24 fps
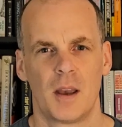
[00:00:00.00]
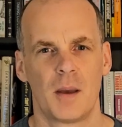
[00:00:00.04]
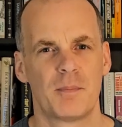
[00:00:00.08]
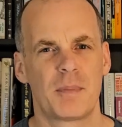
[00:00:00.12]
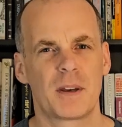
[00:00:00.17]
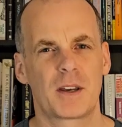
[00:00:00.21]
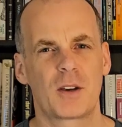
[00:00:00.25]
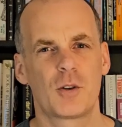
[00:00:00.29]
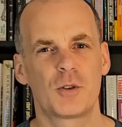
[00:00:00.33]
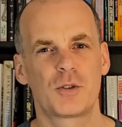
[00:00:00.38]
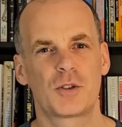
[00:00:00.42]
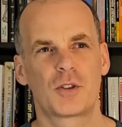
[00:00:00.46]

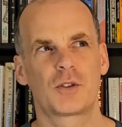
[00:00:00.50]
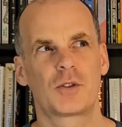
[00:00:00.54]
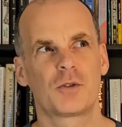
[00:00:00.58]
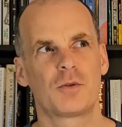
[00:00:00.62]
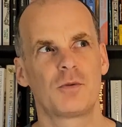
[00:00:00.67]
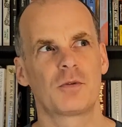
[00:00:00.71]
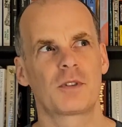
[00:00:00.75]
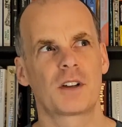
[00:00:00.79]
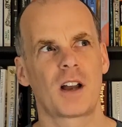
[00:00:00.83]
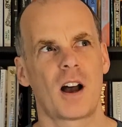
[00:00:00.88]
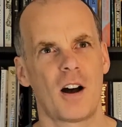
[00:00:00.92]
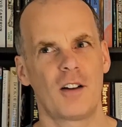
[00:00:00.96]
Because
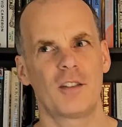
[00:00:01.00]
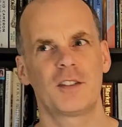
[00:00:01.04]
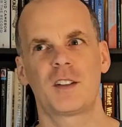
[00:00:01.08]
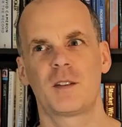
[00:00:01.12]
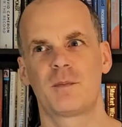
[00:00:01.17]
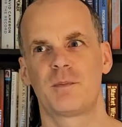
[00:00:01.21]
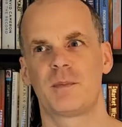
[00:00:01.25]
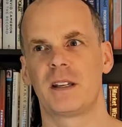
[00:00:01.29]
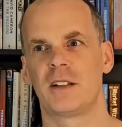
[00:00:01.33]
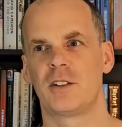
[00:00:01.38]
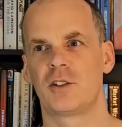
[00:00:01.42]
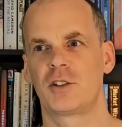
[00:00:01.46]
Saul can't
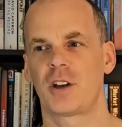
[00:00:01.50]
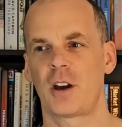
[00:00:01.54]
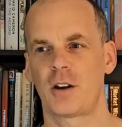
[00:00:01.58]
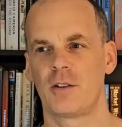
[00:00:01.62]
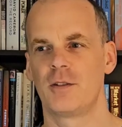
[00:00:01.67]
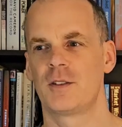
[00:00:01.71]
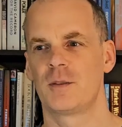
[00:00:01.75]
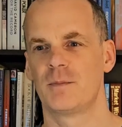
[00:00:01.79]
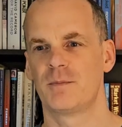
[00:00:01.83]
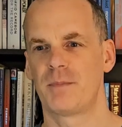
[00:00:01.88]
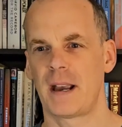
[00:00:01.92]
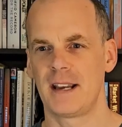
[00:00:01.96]
have been
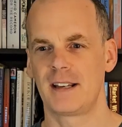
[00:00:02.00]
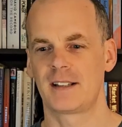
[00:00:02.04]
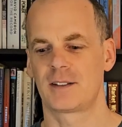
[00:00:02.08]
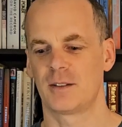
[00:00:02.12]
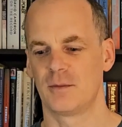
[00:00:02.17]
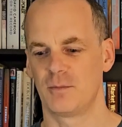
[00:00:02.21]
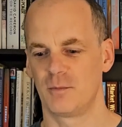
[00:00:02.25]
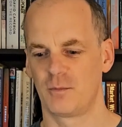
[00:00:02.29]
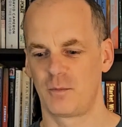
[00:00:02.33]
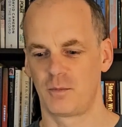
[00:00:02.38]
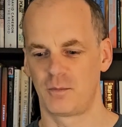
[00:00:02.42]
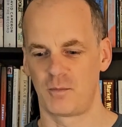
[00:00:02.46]
chosen based
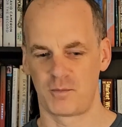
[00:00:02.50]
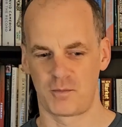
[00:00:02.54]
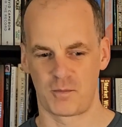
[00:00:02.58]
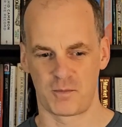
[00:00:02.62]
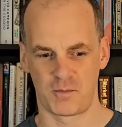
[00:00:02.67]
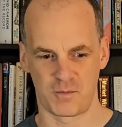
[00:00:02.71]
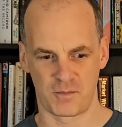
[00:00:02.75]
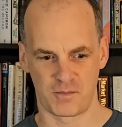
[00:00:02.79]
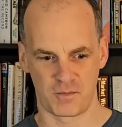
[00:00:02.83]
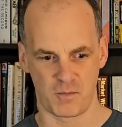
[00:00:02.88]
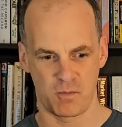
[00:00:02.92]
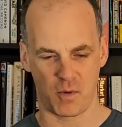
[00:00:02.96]
on
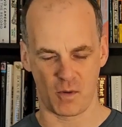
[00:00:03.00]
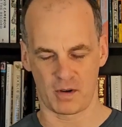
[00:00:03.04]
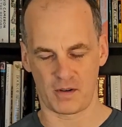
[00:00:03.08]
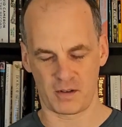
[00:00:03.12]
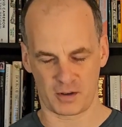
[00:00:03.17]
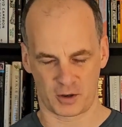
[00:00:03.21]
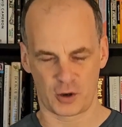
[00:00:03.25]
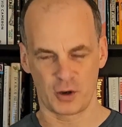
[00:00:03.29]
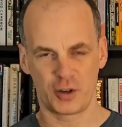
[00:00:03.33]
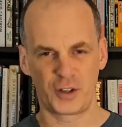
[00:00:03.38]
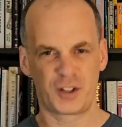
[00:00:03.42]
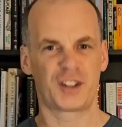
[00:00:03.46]

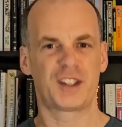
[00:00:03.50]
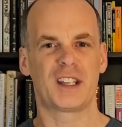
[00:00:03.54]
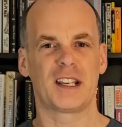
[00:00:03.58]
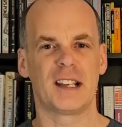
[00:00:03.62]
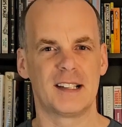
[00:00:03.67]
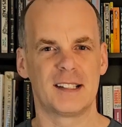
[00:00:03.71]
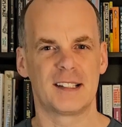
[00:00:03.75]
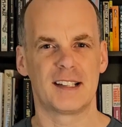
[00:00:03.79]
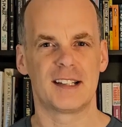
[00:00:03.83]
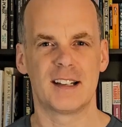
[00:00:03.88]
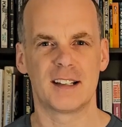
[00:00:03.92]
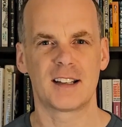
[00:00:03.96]
good
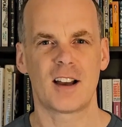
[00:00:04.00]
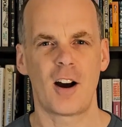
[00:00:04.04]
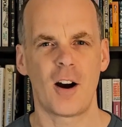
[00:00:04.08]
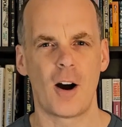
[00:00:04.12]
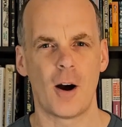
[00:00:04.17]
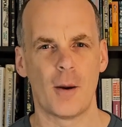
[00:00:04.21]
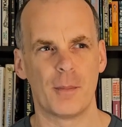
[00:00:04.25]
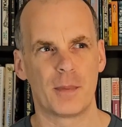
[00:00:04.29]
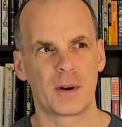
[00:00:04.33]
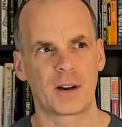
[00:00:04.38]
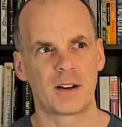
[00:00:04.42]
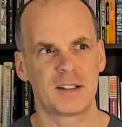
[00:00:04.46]
things in his
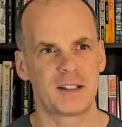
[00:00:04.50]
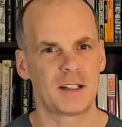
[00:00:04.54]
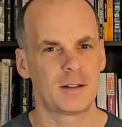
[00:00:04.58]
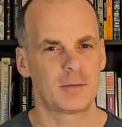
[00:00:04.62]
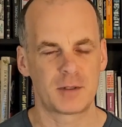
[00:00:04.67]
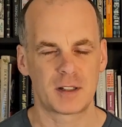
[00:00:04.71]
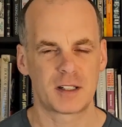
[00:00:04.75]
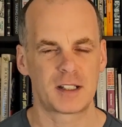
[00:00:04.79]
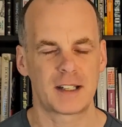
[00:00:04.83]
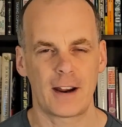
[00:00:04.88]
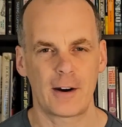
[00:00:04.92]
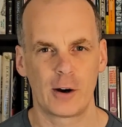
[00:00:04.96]
heart, because he was
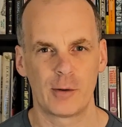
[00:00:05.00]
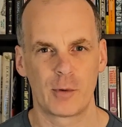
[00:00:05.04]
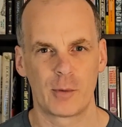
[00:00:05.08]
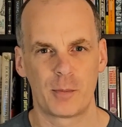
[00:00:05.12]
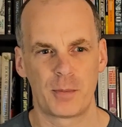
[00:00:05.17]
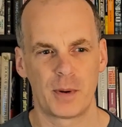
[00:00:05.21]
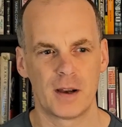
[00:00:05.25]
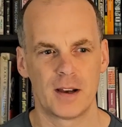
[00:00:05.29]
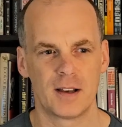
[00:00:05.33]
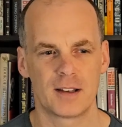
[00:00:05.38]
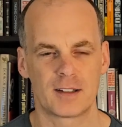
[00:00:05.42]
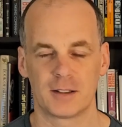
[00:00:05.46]
a terrible
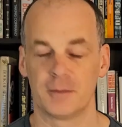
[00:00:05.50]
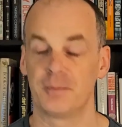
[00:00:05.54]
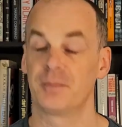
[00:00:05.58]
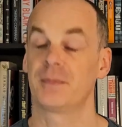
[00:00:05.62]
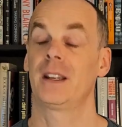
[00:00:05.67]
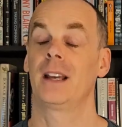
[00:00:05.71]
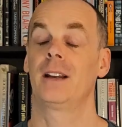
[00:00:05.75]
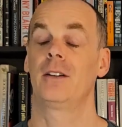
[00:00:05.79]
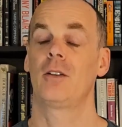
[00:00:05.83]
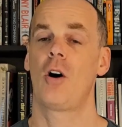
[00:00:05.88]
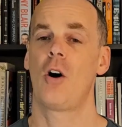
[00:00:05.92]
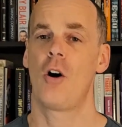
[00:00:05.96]
person, he
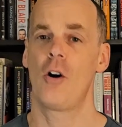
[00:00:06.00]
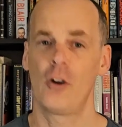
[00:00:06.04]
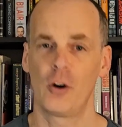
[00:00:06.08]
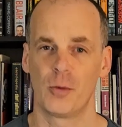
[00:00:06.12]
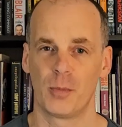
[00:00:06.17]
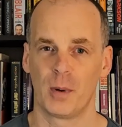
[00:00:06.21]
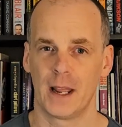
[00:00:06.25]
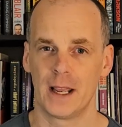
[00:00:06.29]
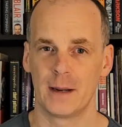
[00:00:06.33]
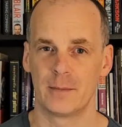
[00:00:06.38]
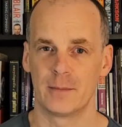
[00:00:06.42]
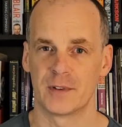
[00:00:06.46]
had
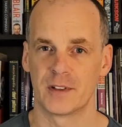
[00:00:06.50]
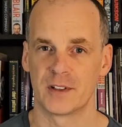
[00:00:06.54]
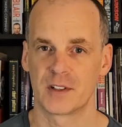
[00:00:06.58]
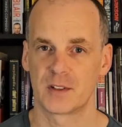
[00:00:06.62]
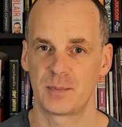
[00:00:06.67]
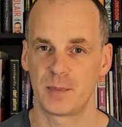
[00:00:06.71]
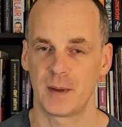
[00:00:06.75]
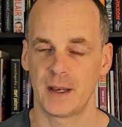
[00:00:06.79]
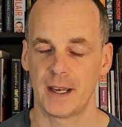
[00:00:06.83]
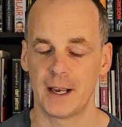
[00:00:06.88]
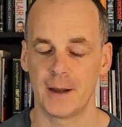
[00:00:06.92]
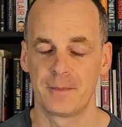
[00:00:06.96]
horrible aim with a
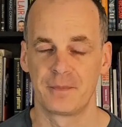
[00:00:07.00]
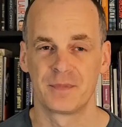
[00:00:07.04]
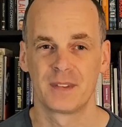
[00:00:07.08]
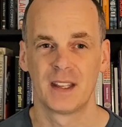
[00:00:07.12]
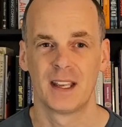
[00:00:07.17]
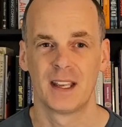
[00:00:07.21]
spear,